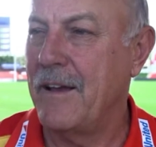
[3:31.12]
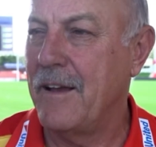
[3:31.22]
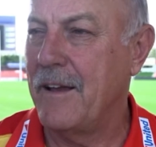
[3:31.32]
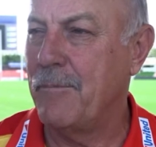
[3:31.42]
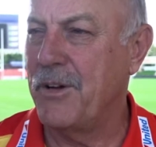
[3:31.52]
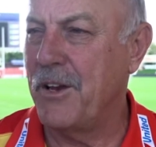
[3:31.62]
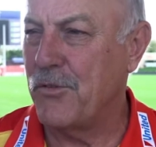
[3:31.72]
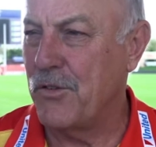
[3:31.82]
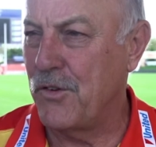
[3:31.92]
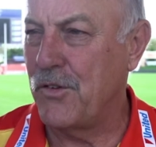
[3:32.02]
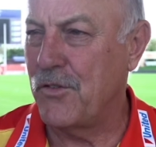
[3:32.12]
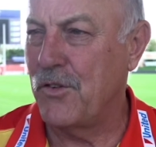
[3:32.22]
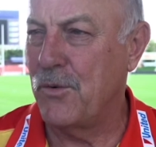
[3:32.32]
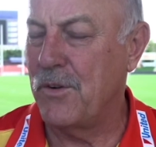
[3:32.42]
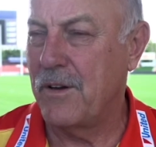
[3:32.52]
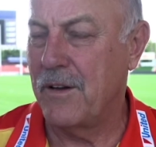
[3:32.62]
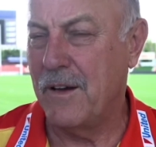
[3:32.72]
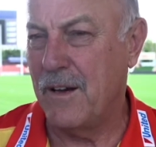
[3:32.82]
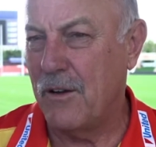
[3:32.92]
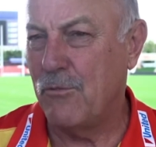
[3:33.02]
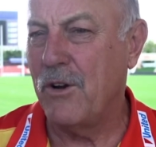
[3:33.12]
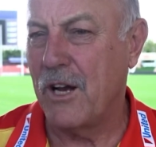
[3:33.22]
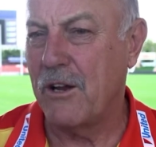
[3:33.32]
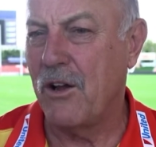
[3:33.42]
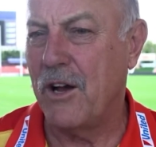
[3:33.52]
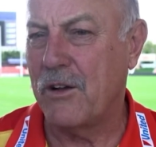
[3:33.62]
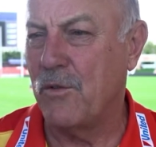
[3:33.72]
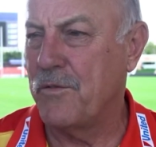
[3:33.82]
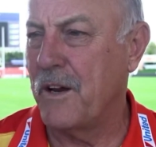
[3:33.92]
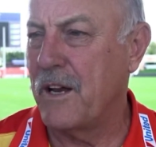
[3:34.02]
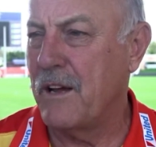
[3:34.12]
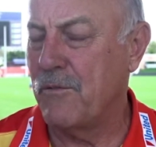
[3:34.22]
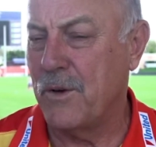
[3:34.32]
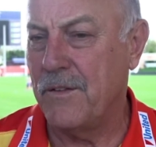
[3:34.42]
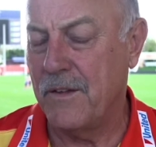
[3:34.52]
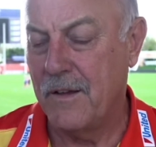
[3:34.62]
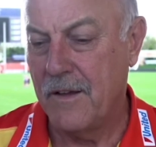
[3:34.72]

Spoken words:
and been introduced to, and and really like or fell in love with,